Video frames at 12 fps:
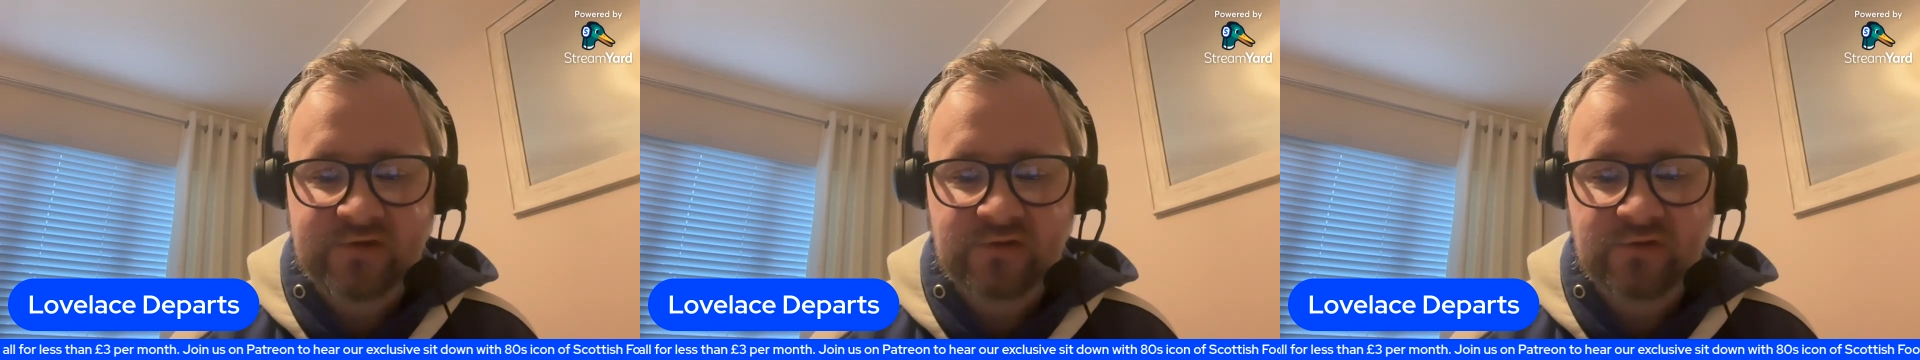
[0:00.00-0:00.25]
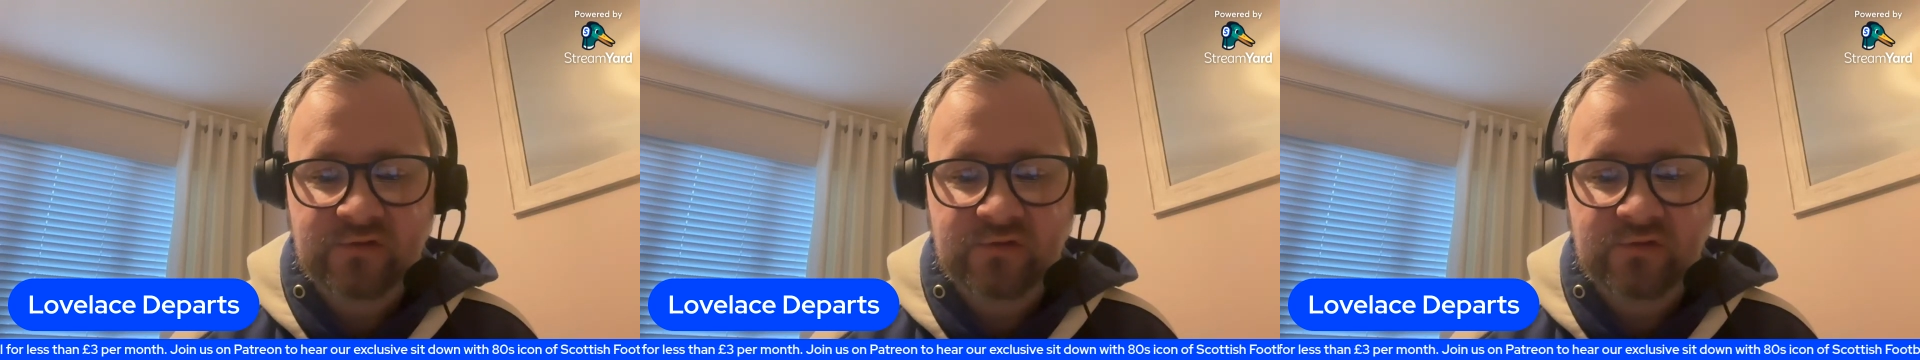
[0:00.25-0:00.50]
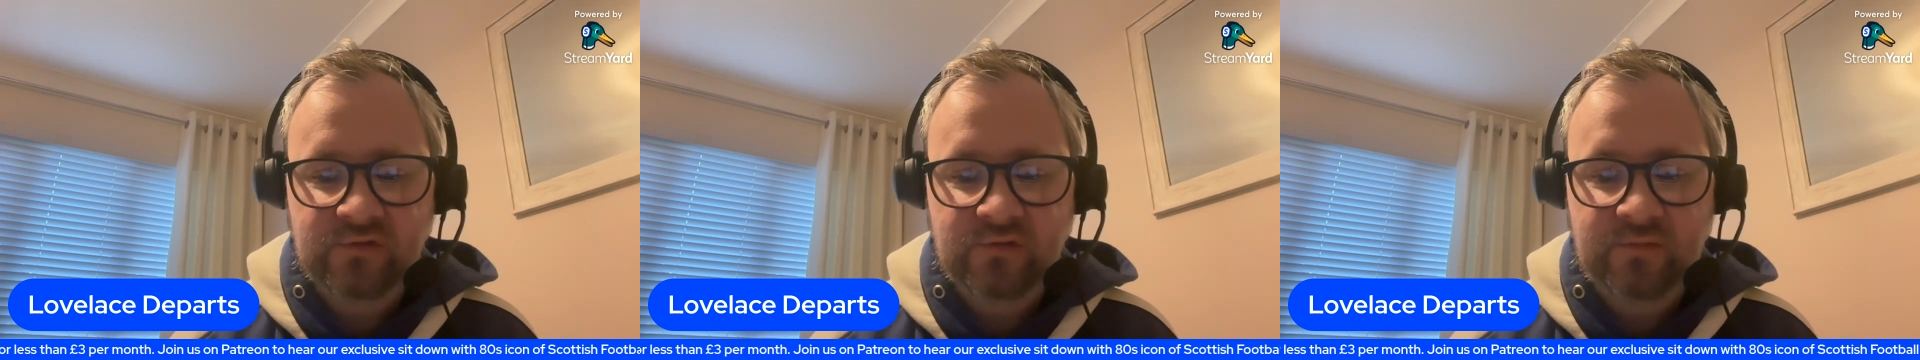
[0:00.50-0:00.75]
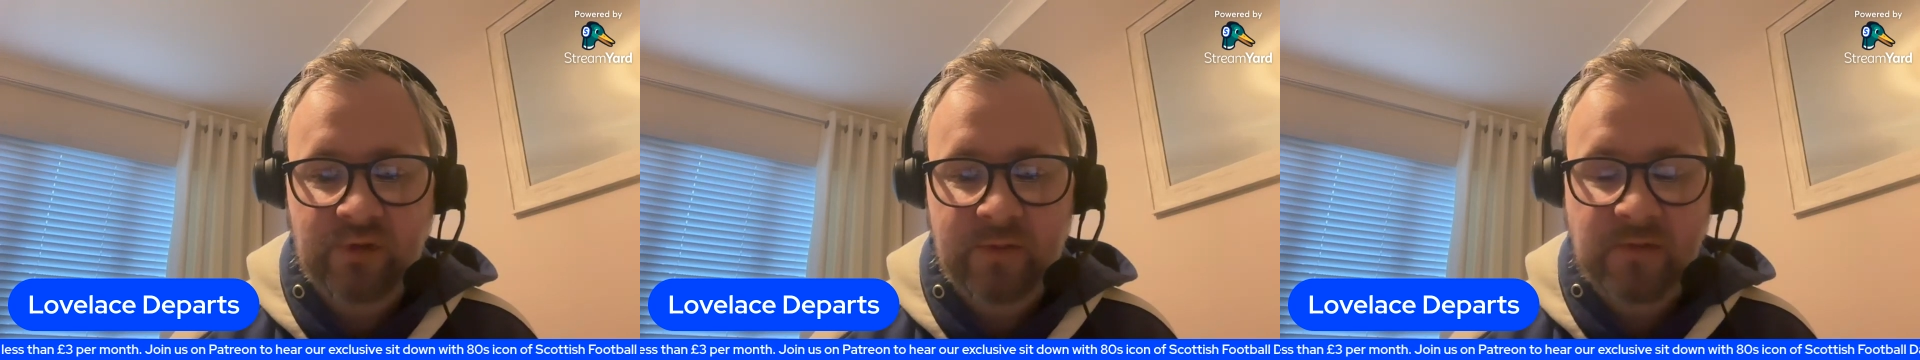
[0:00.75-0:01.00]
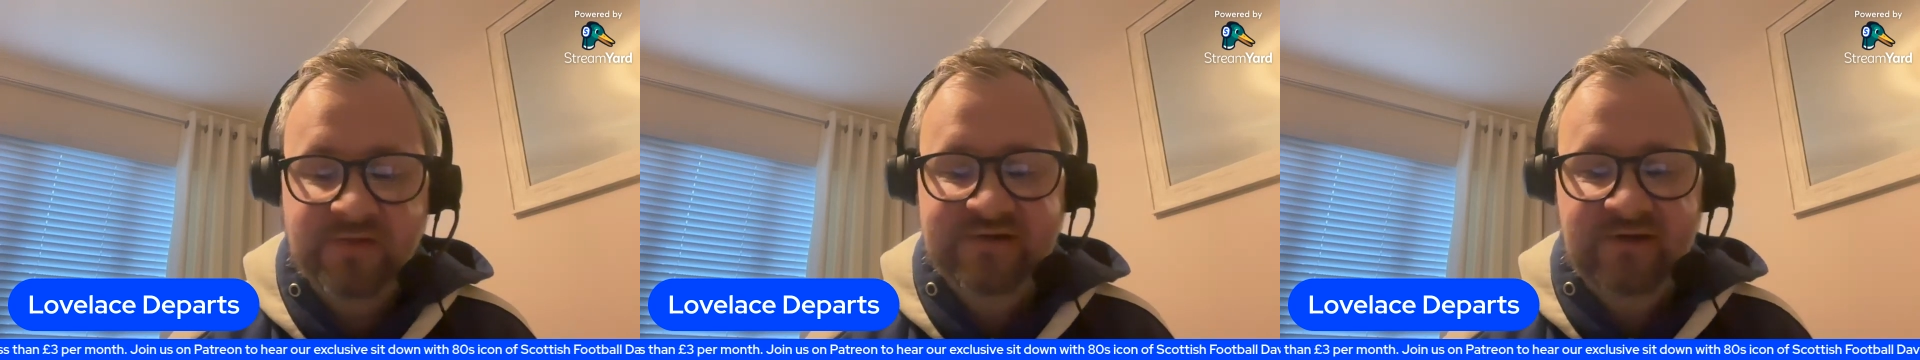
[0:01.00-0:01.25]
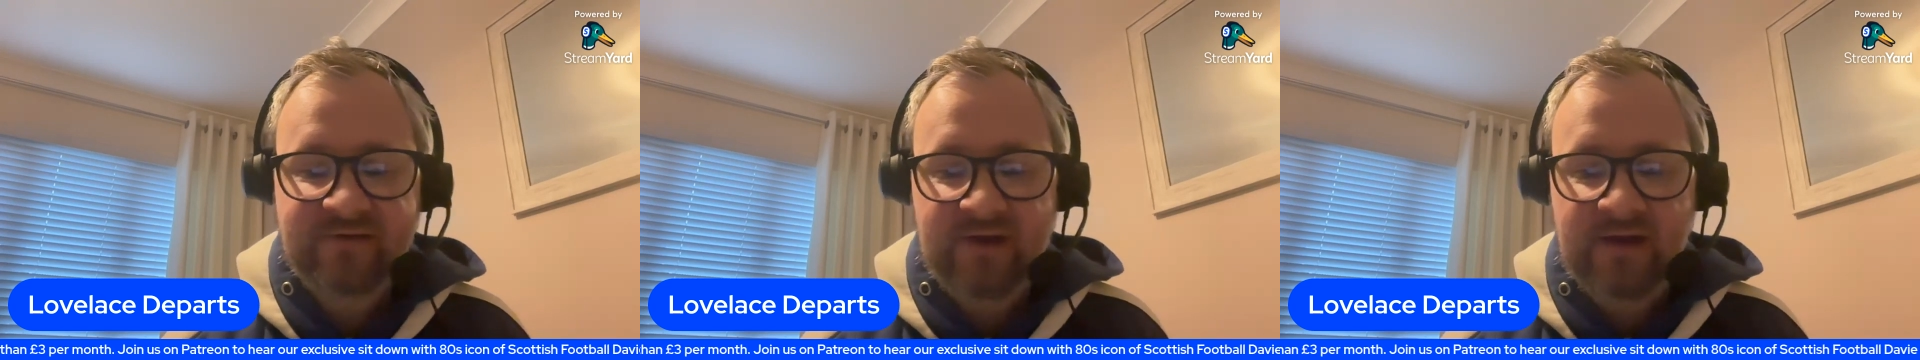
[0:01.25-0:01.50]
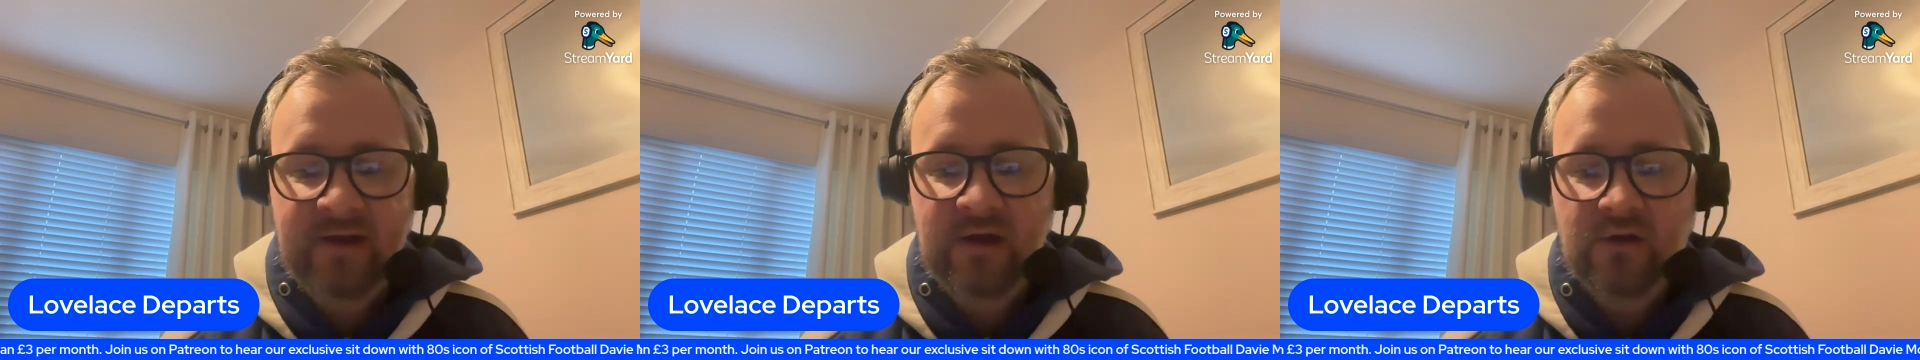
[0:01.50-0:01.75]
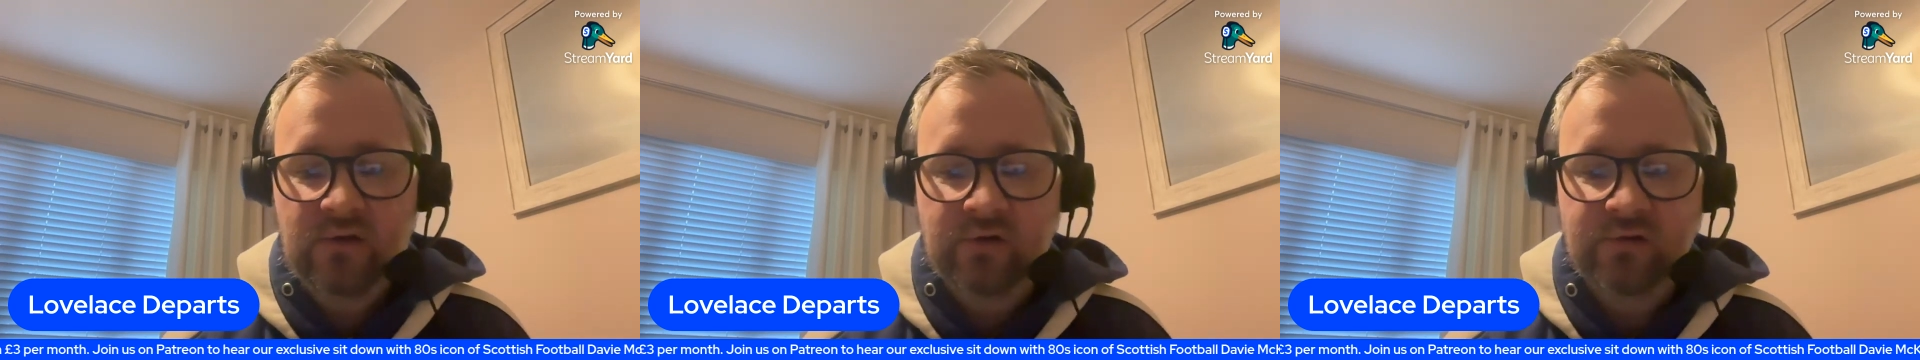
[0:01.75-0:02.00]
to Birmingham City
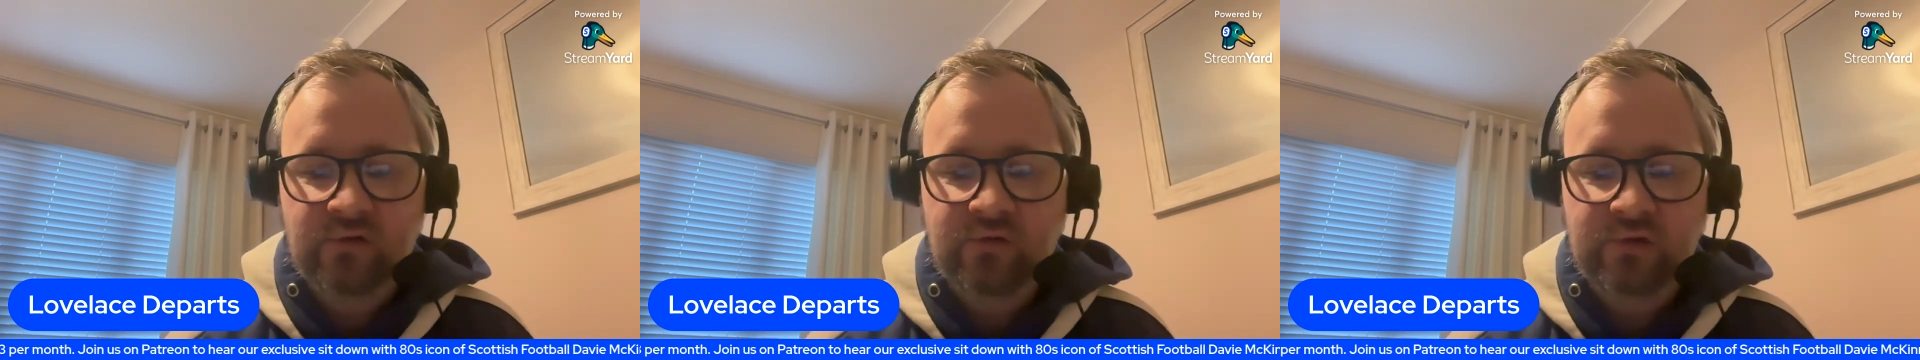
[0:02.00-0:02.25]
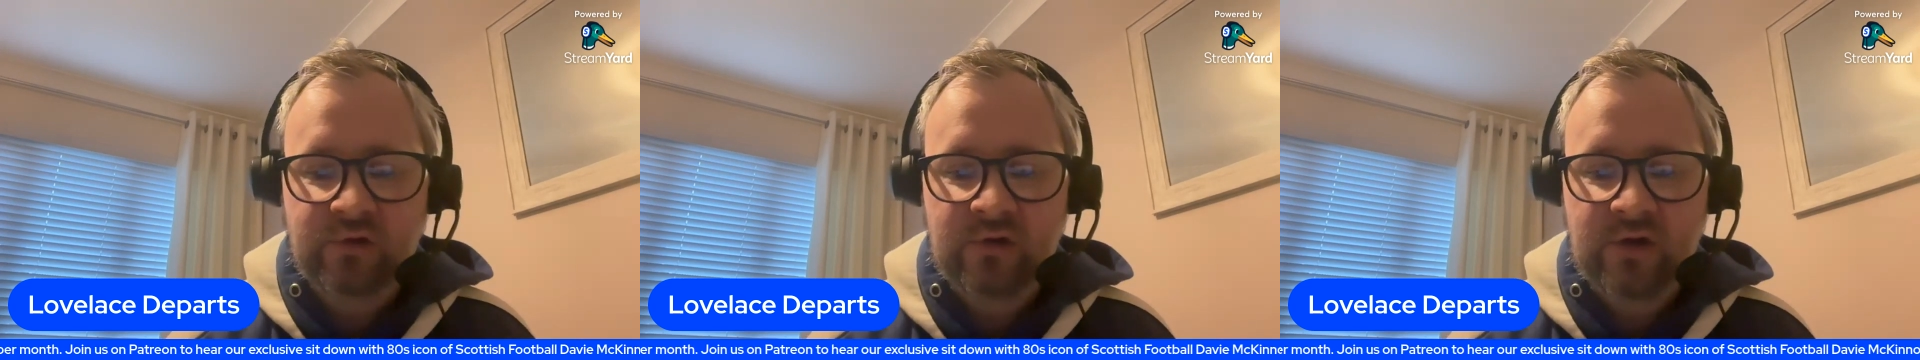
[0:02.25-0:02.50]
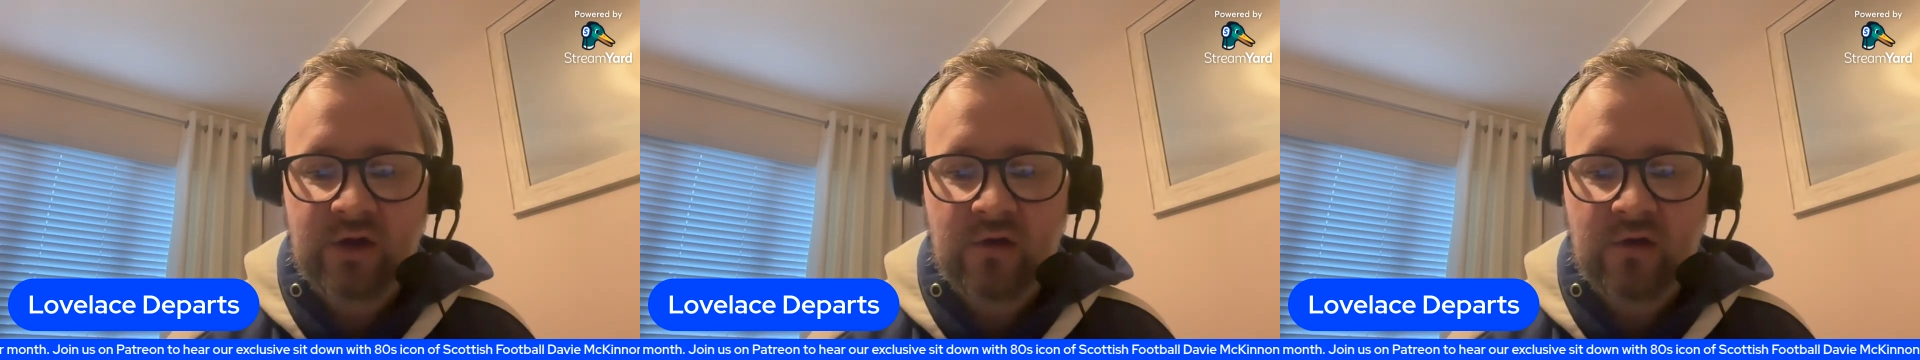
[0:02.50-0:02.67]
on loan,